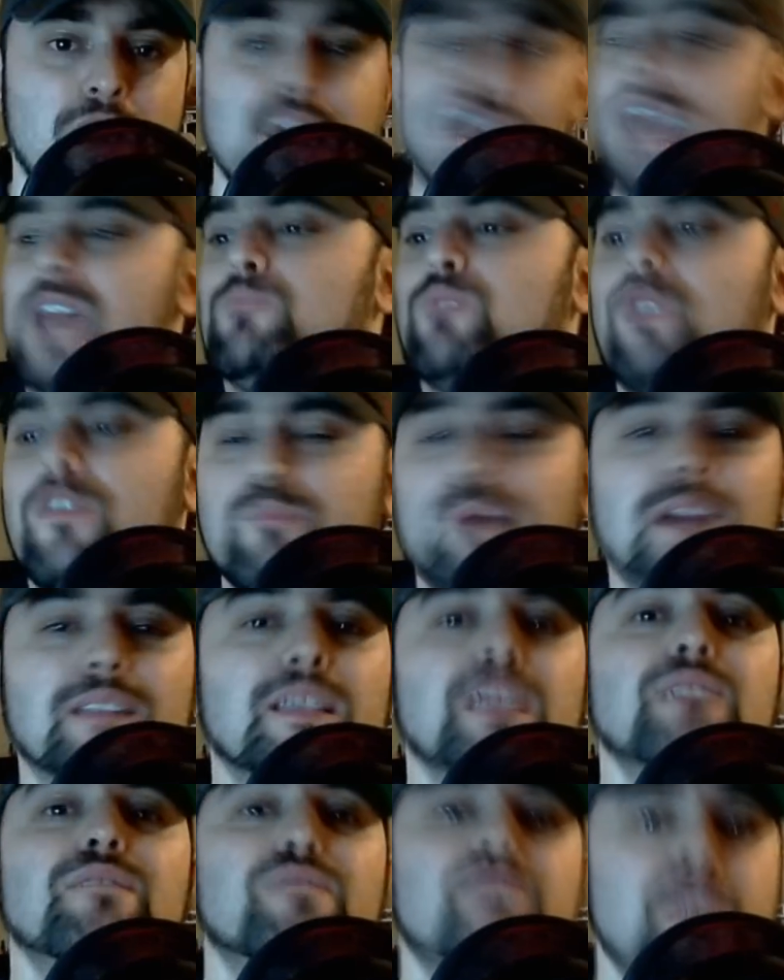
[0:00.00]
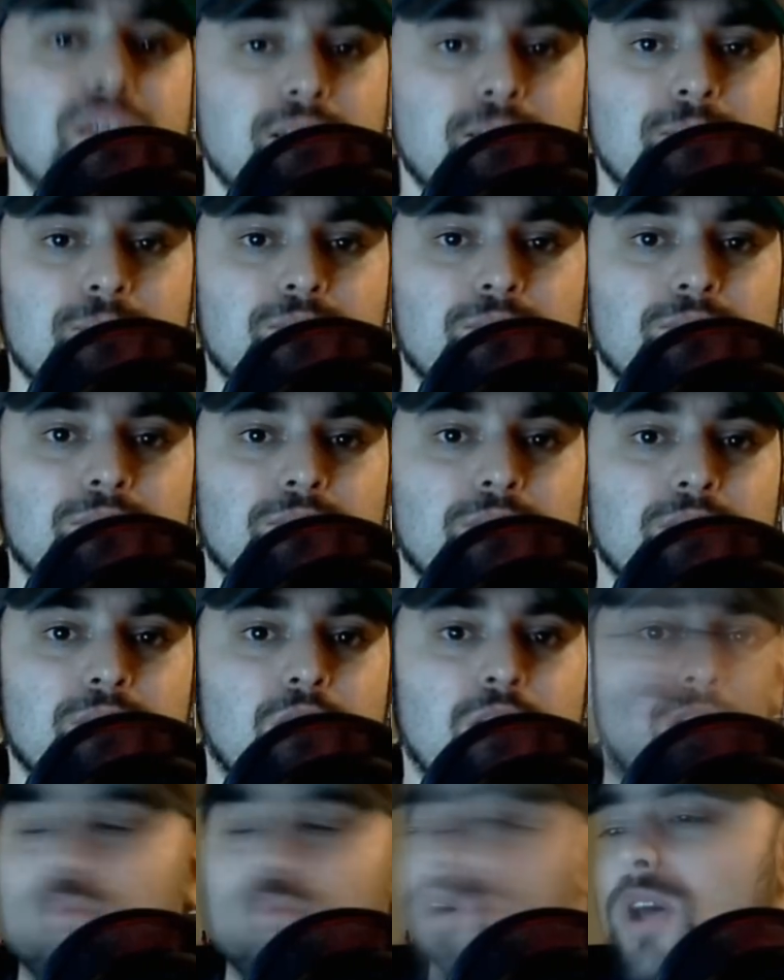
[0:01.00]
Get him off my TV. All
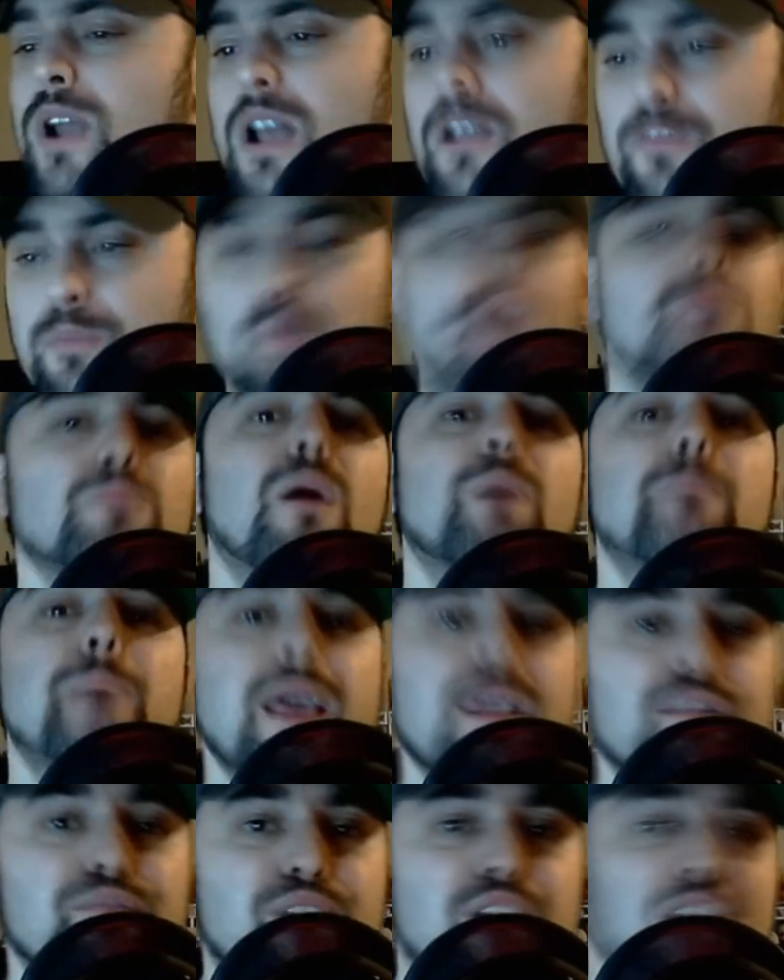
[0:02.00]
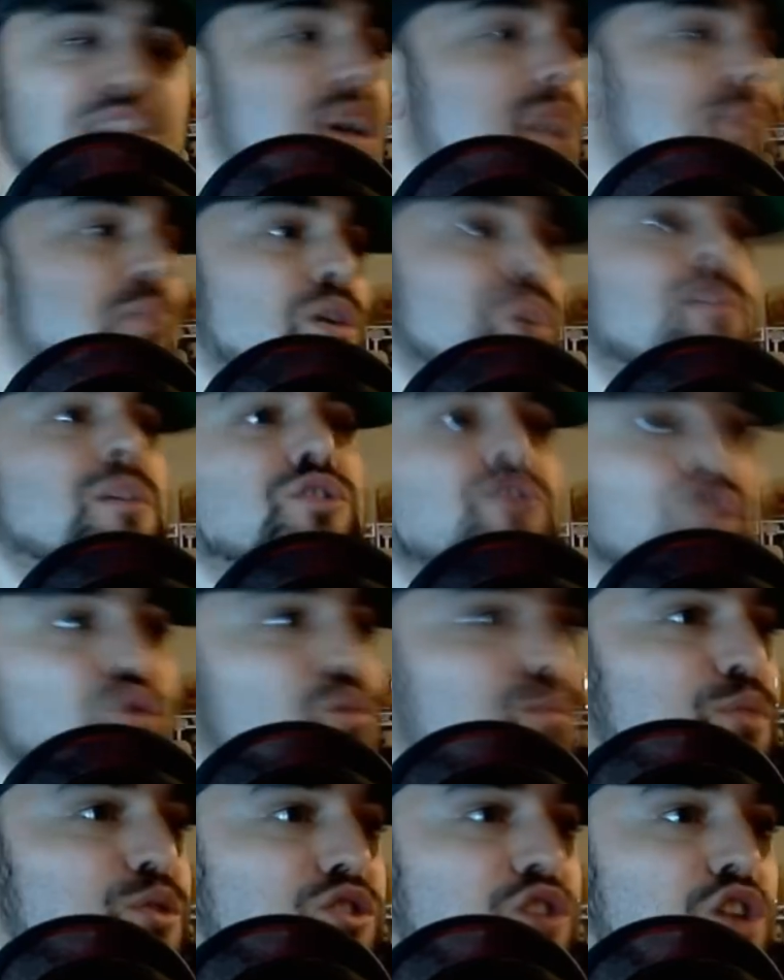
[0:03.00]
right, whatever. Put him on main event. Put him on
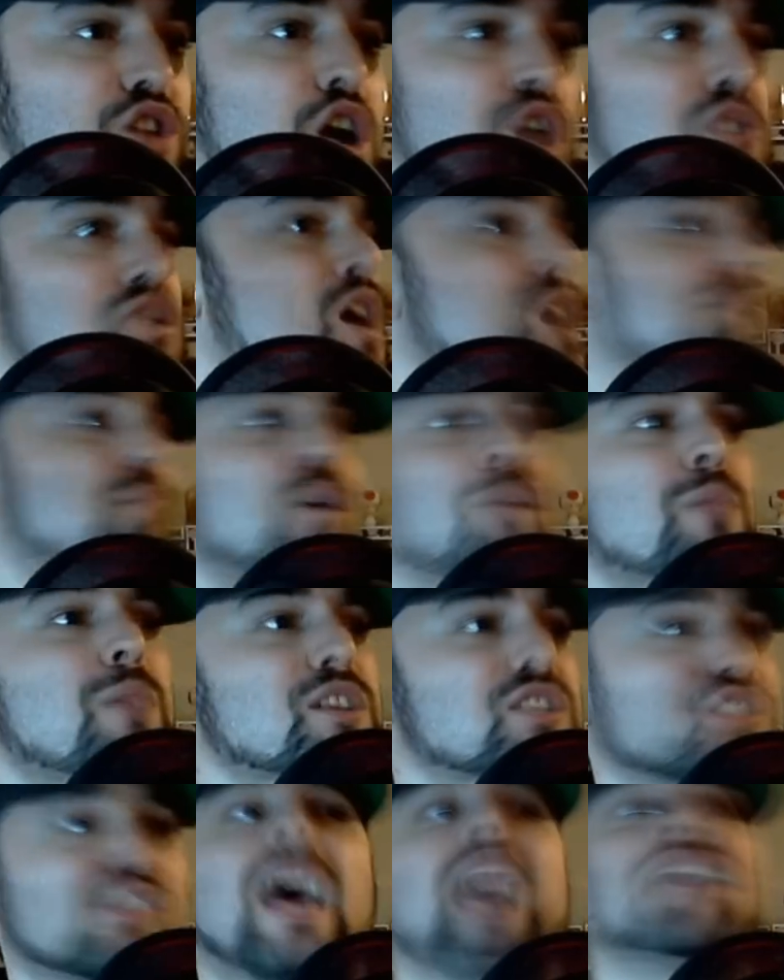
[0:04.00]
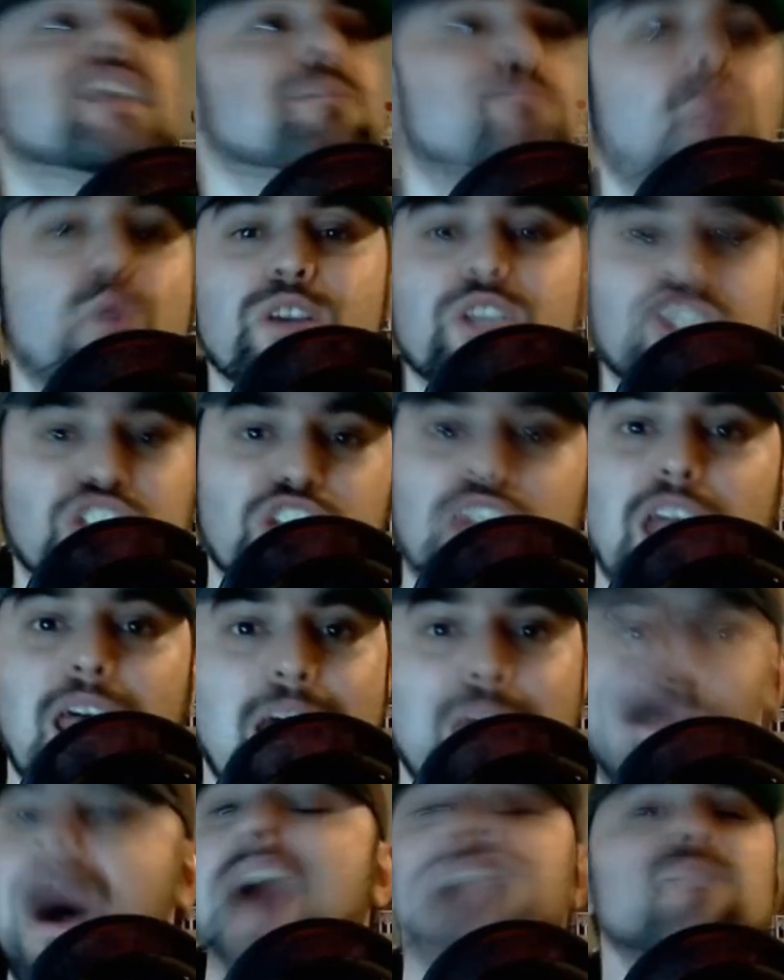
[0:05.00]
superstars. Put him on Saturday morning
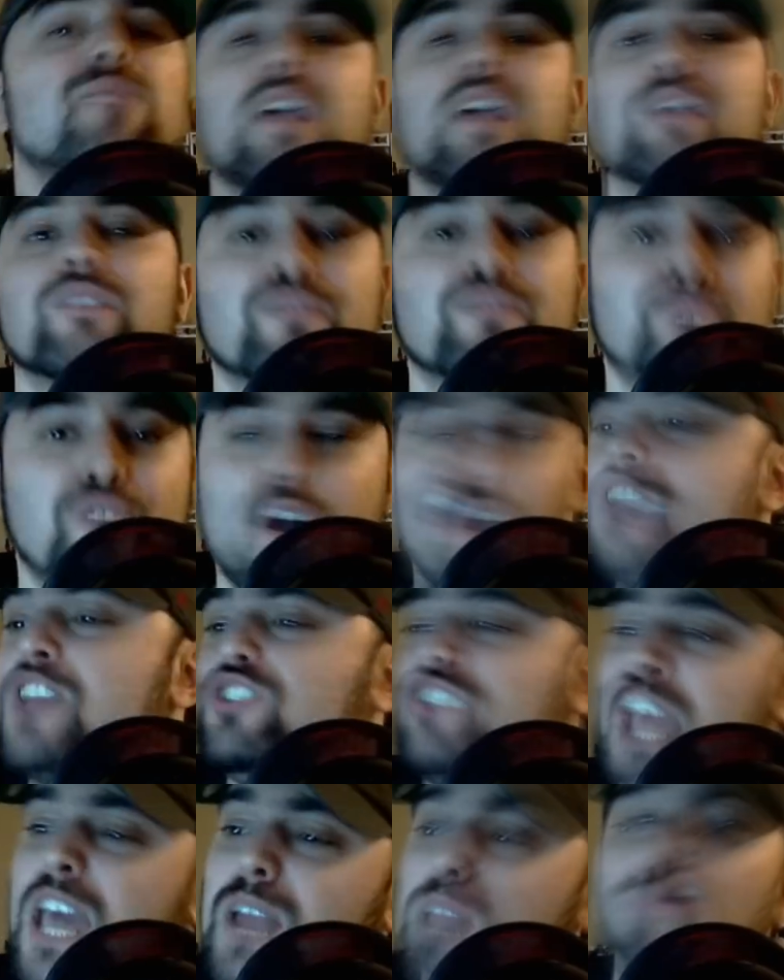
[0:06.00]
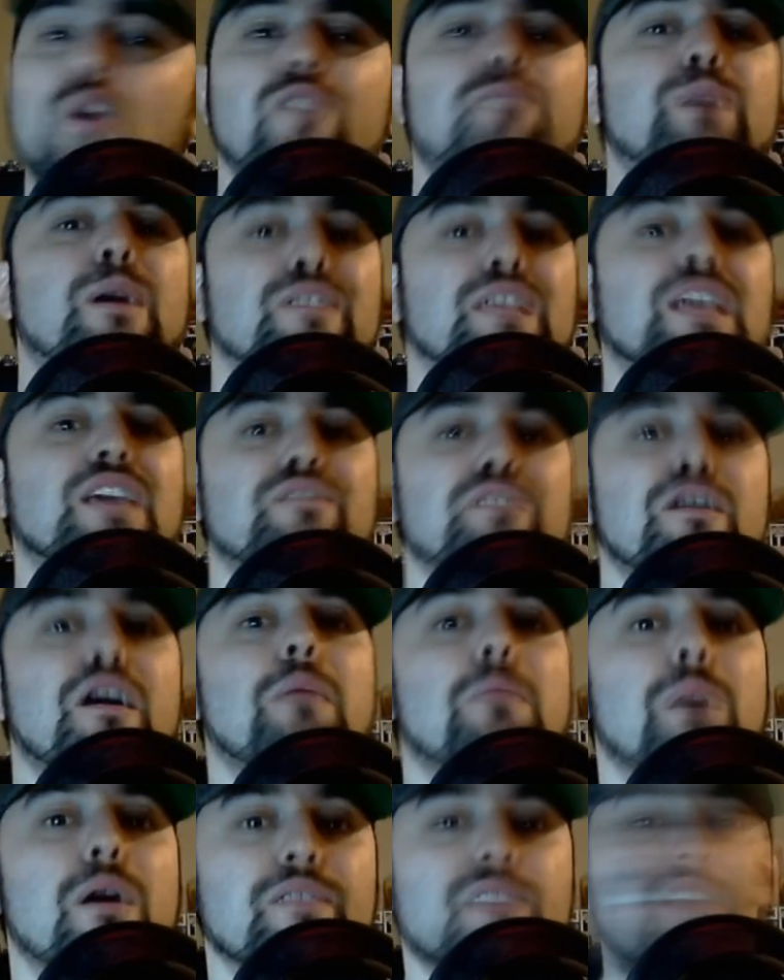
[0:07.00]
slam. I don't give a fuck. Just get him off my TV
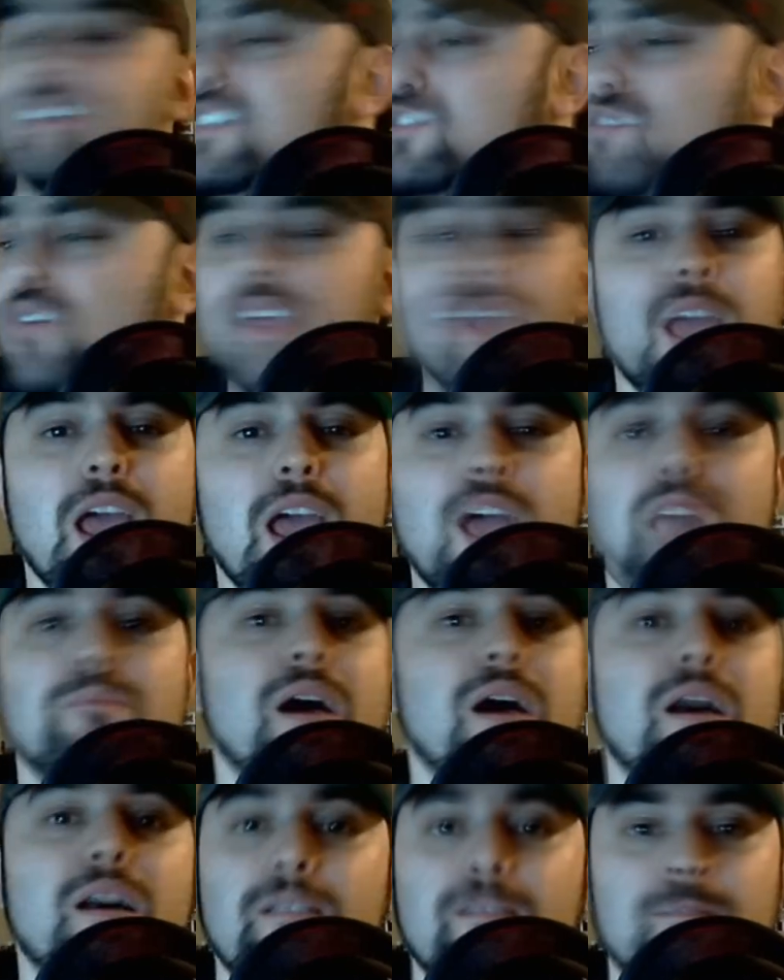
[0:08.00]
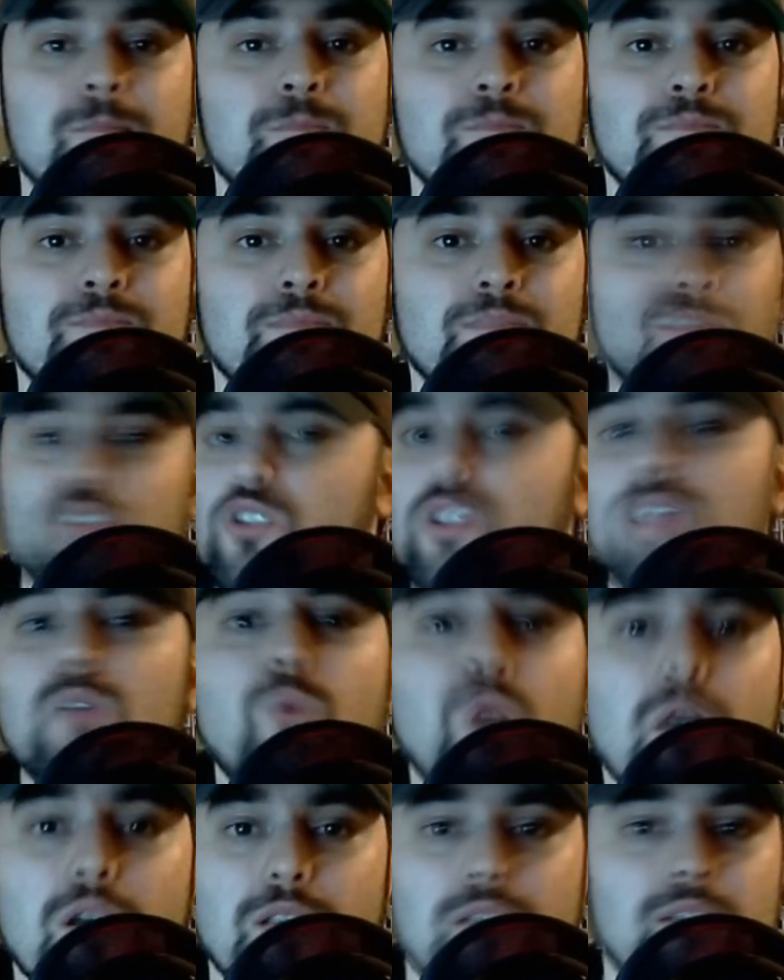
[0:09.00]
on Mondays. That's all I care about. That's all I
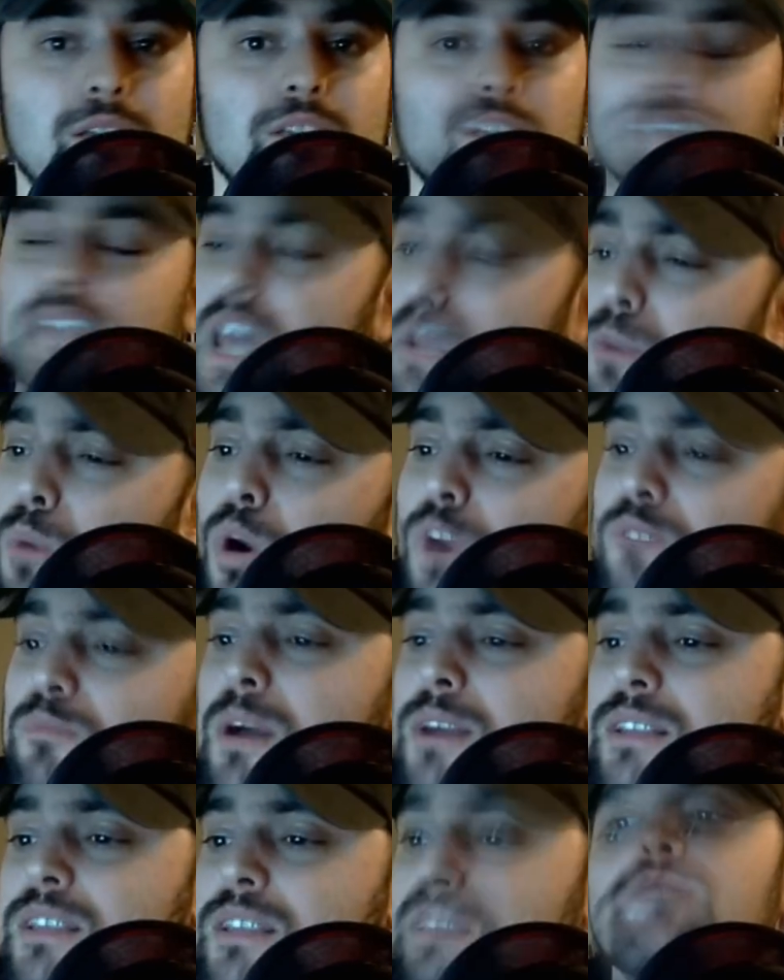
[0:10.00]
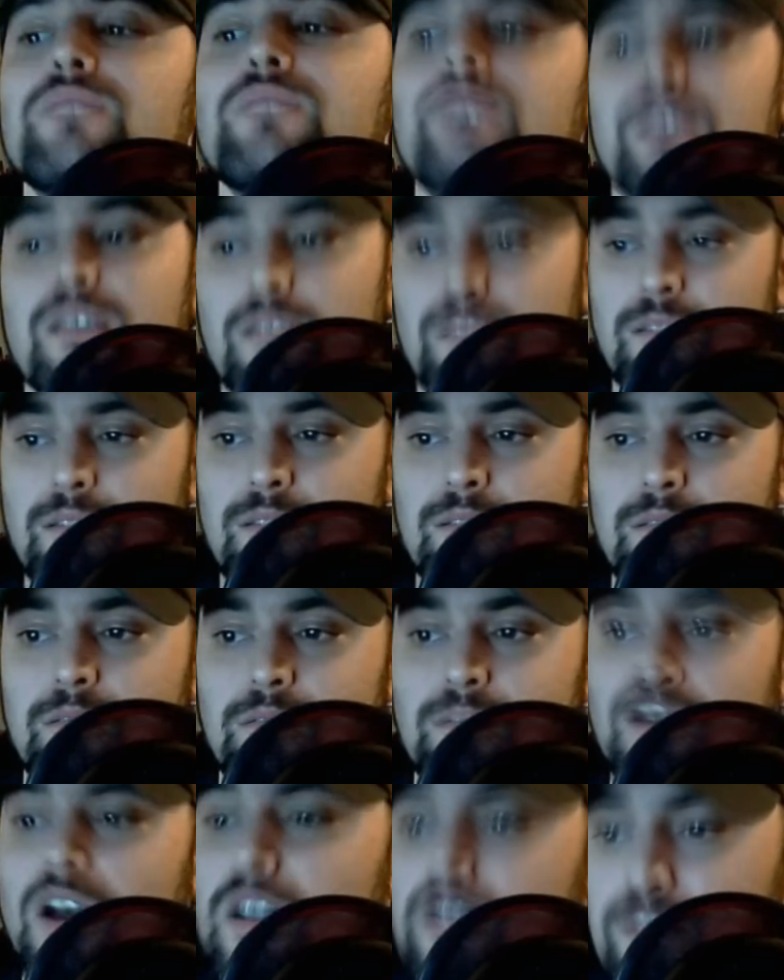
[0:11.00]
want. Just get him off my TV.
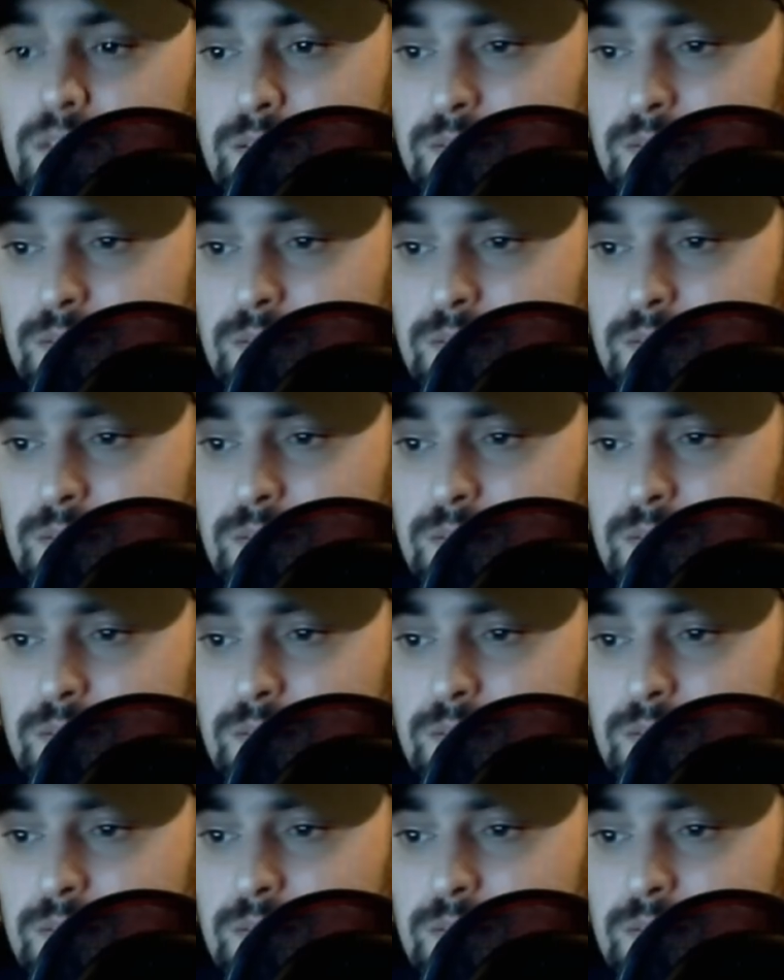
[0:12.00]
Done.